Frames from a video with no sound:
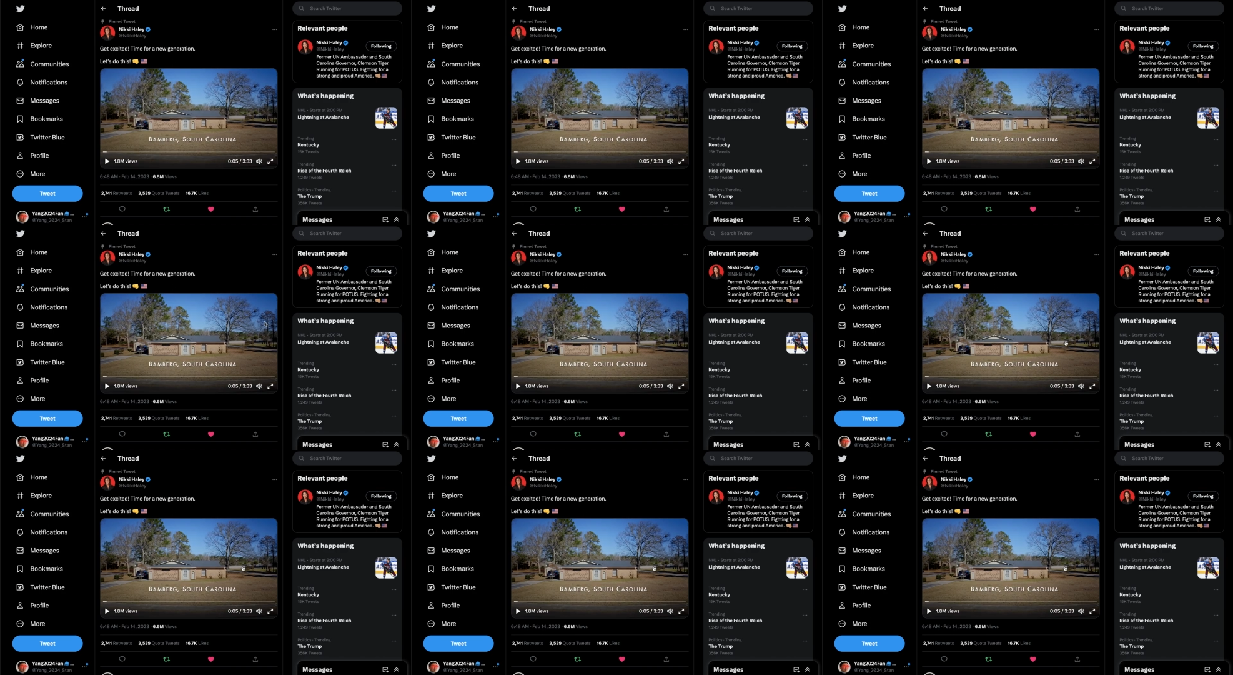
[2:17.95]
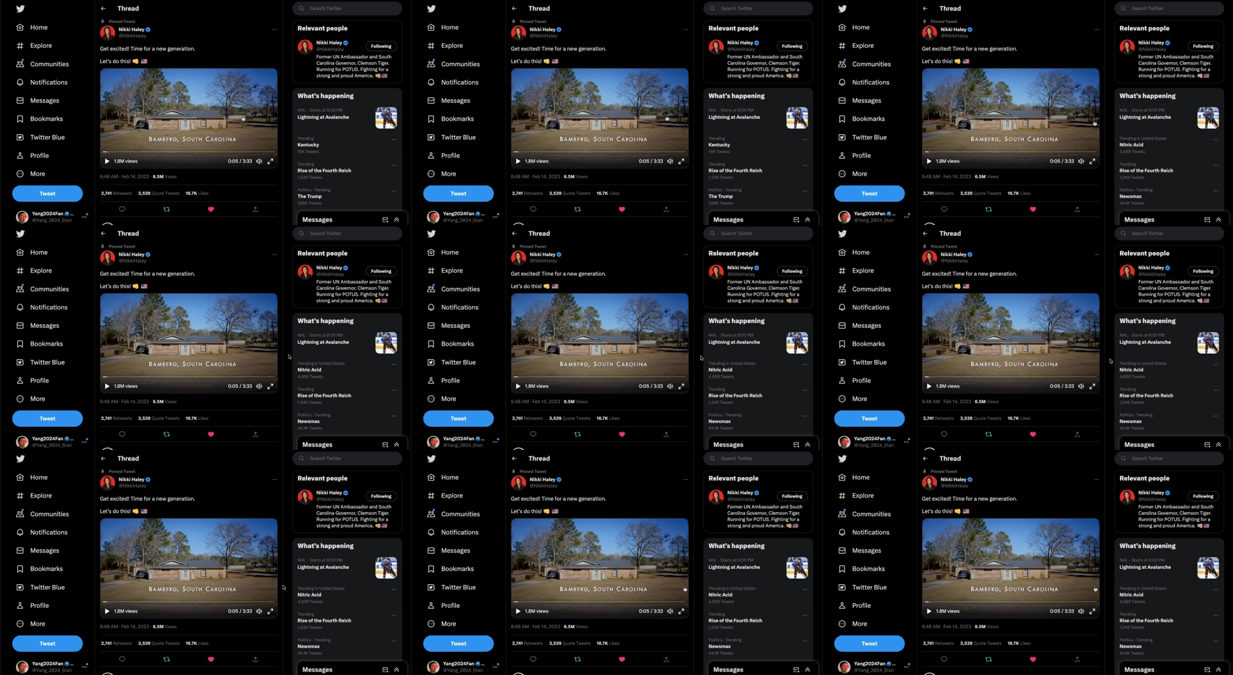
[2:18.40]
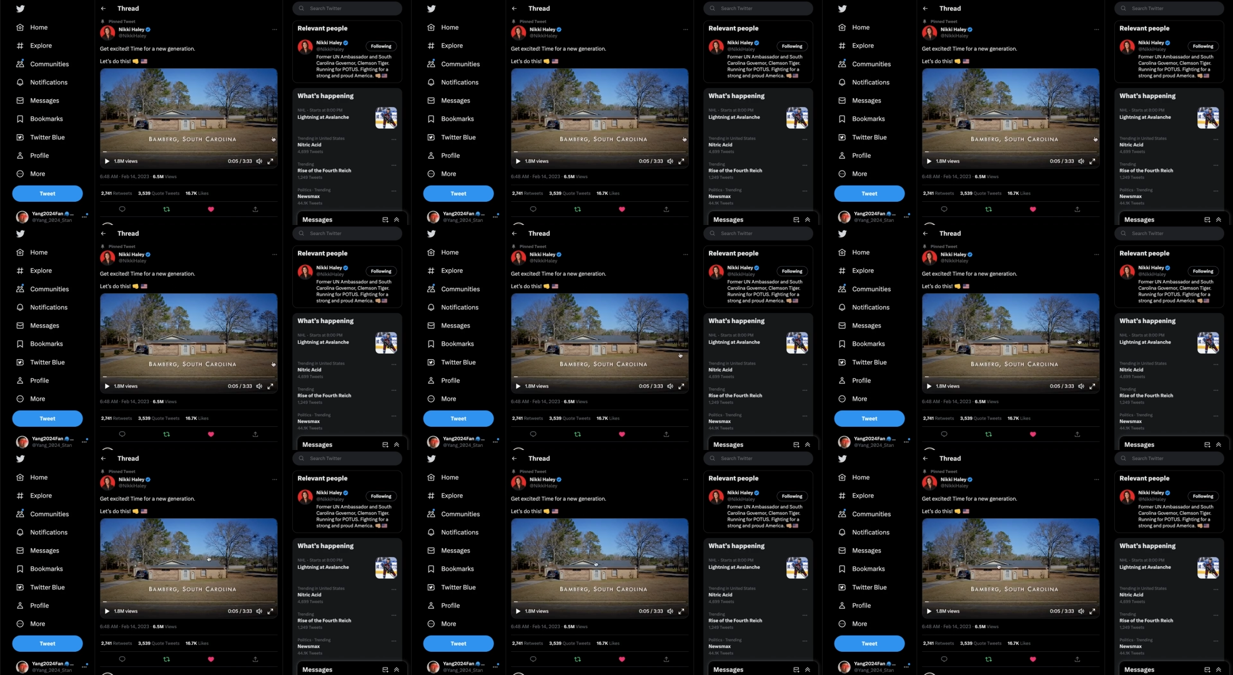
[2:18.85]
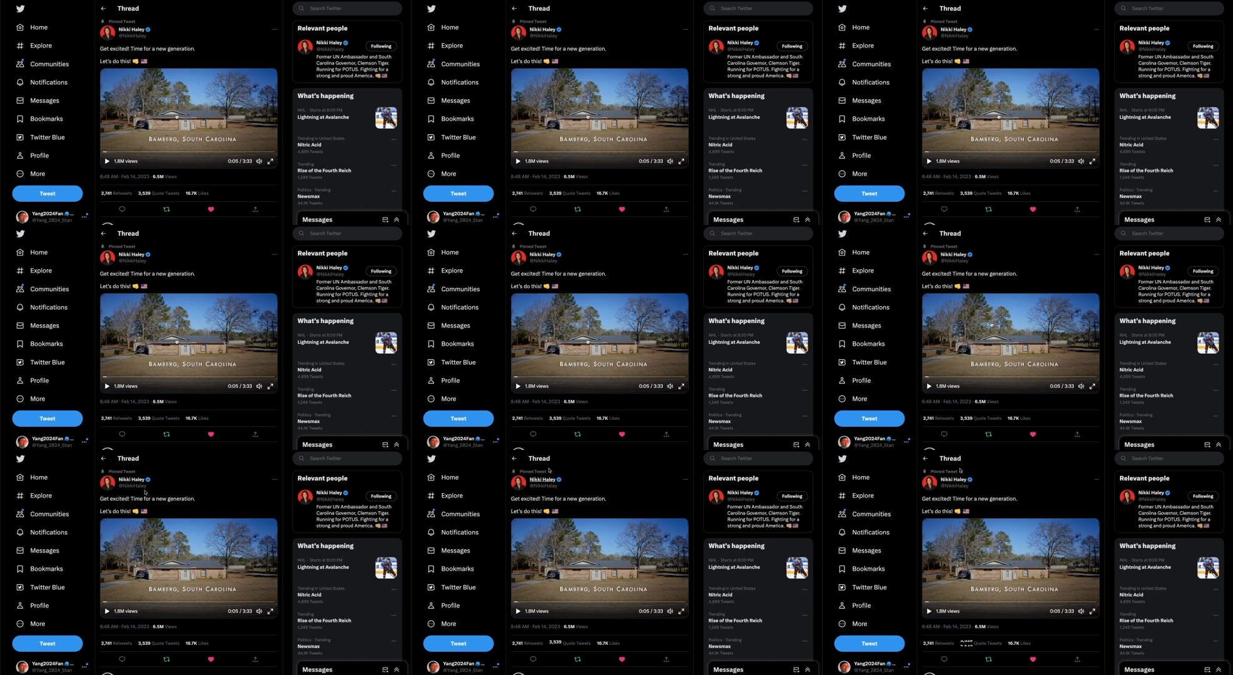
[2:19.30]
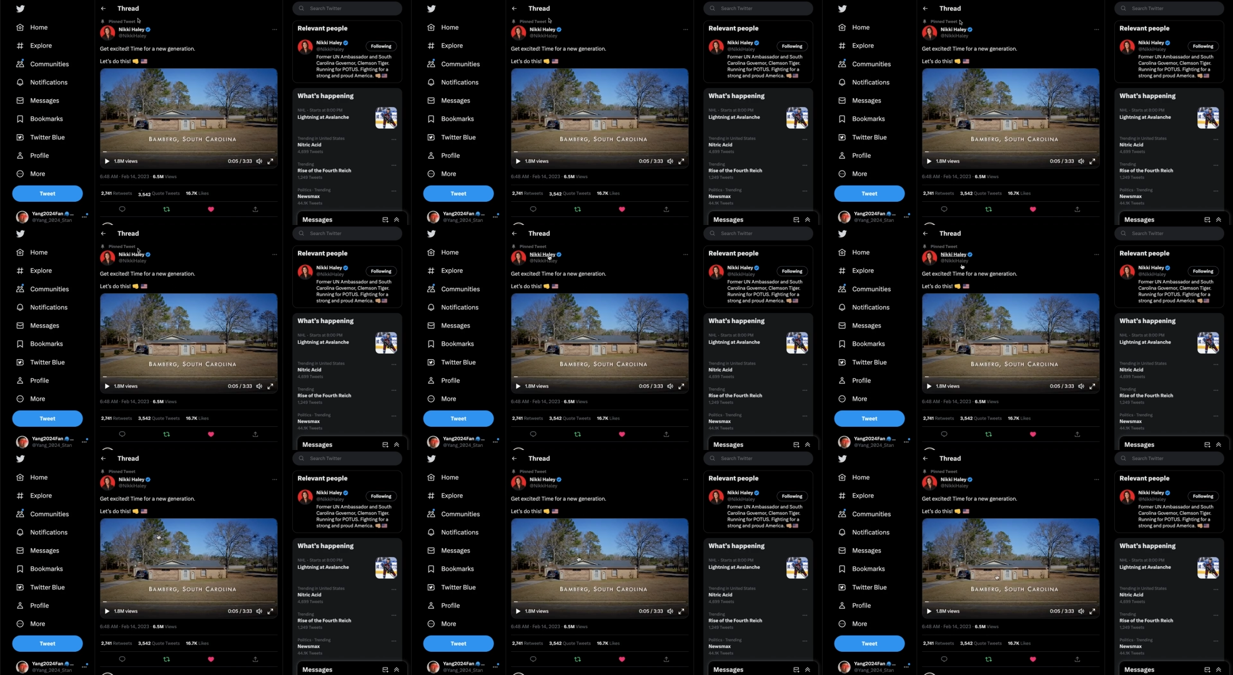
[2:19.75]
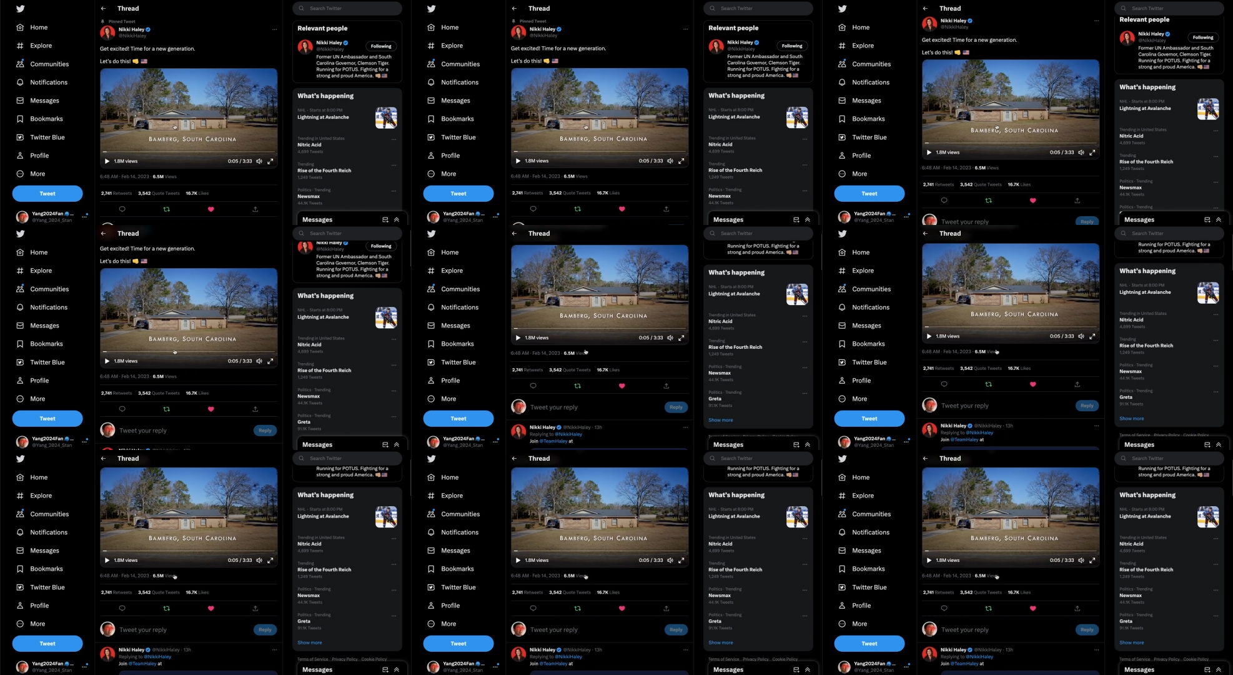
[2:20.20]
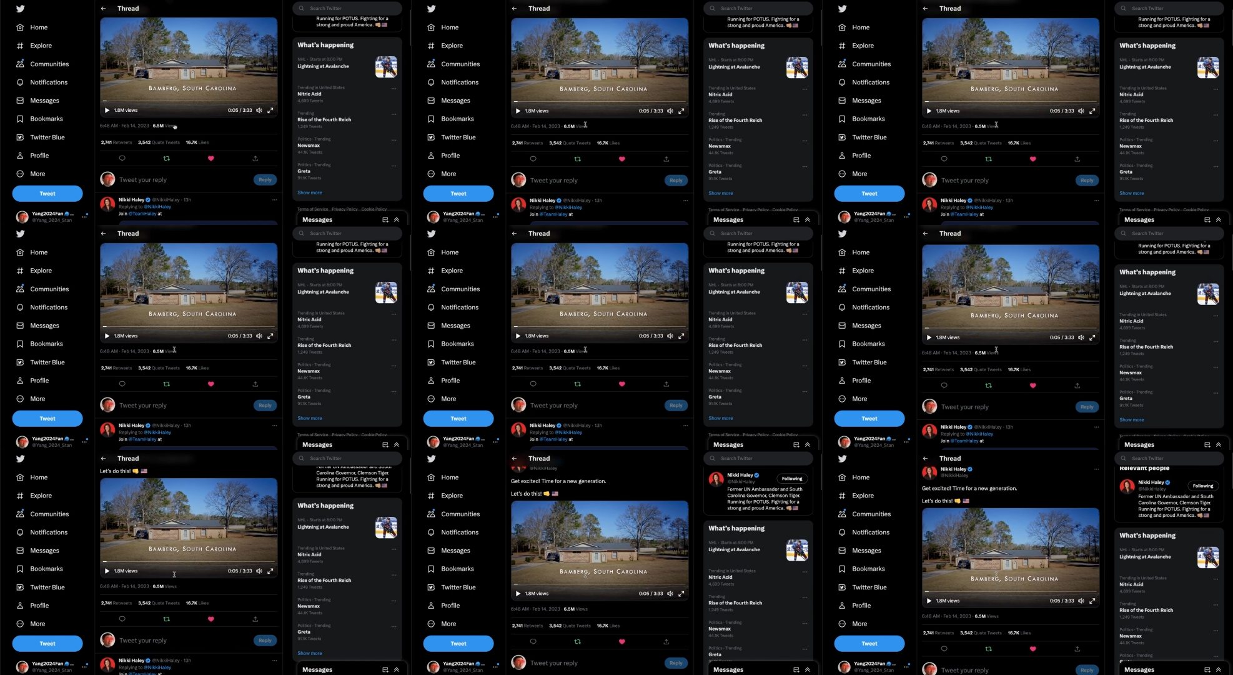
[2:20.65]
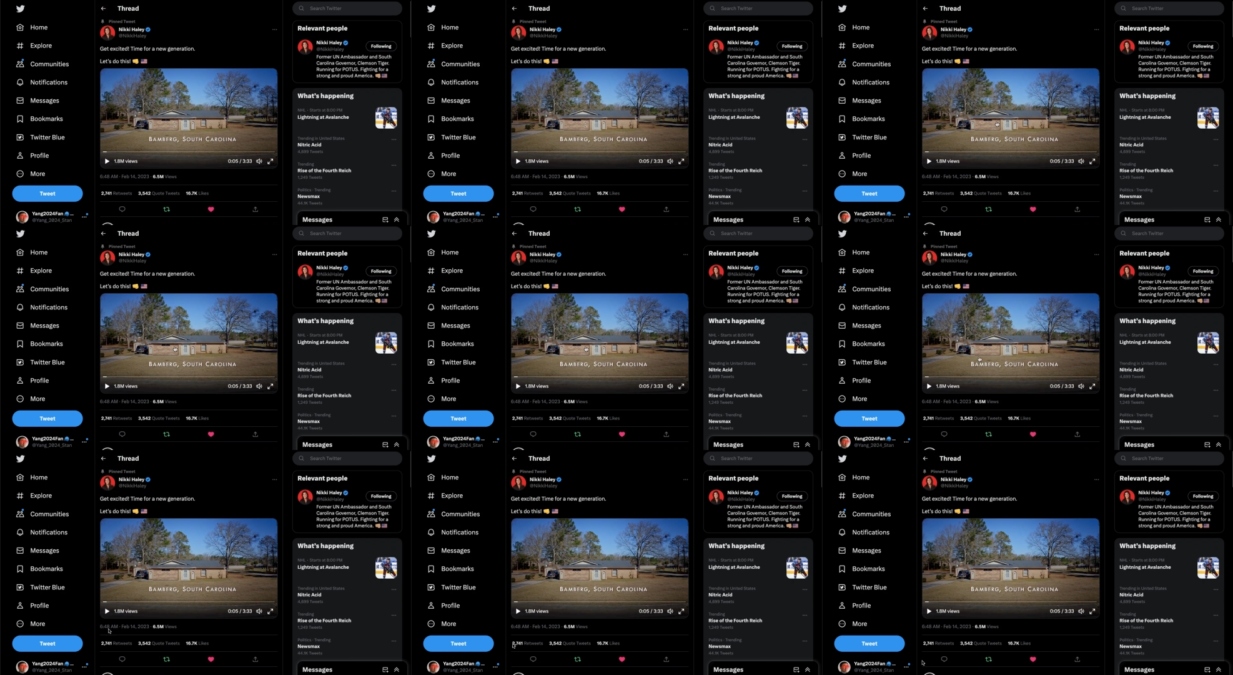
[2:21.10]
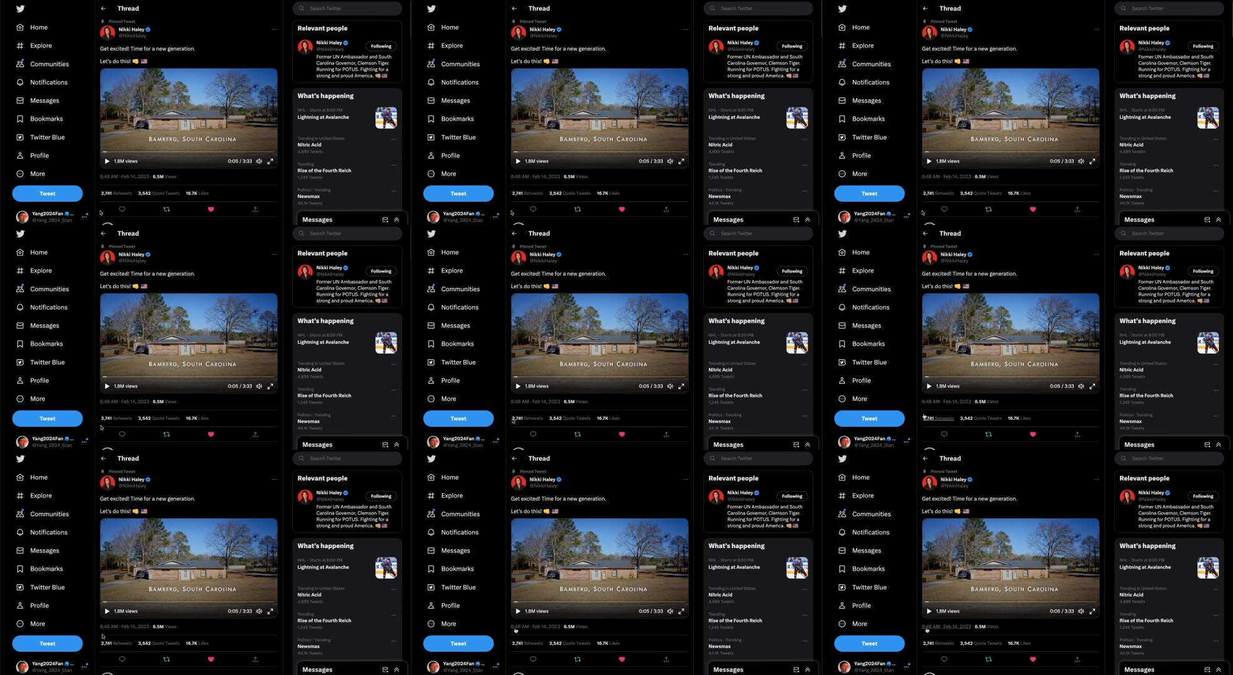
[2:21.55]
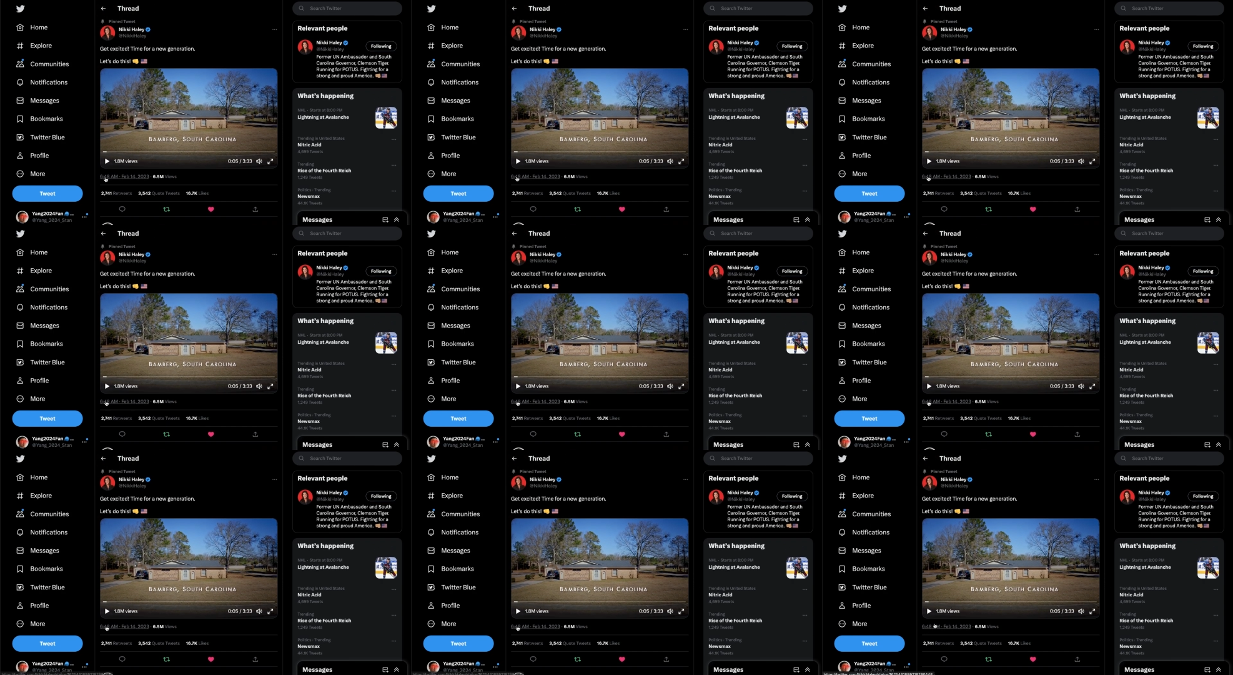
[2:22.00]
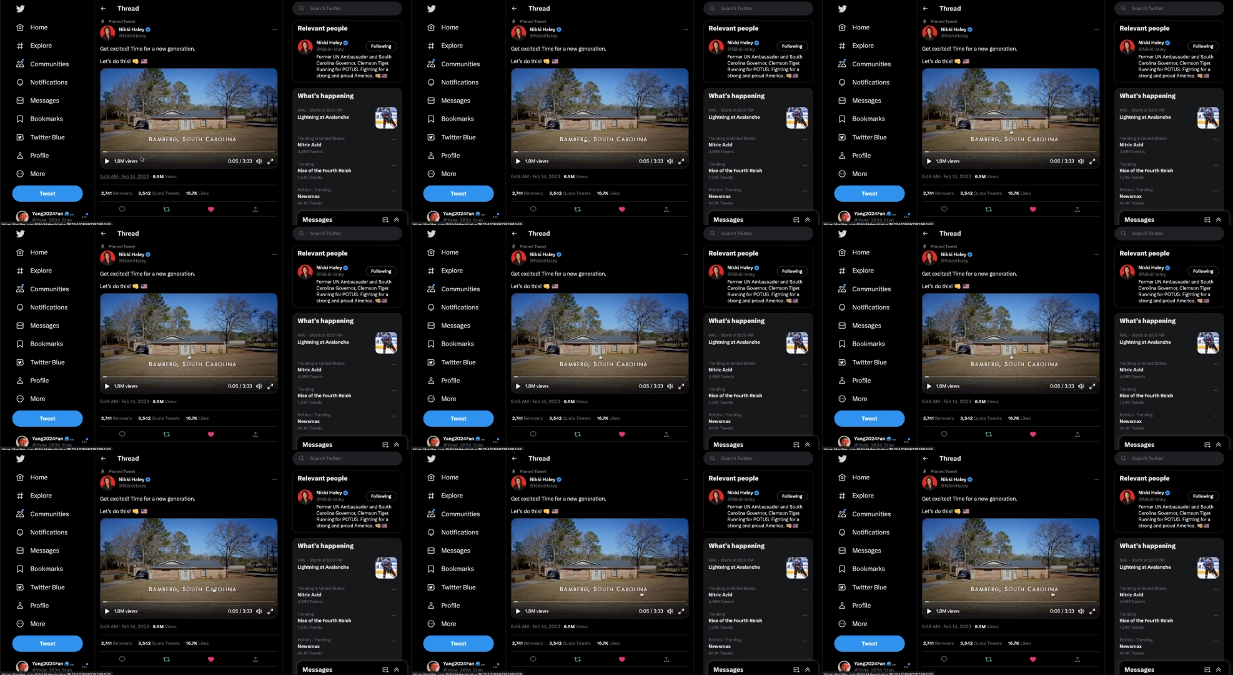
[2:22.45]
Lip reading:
No face is visible, so there are no lips to read.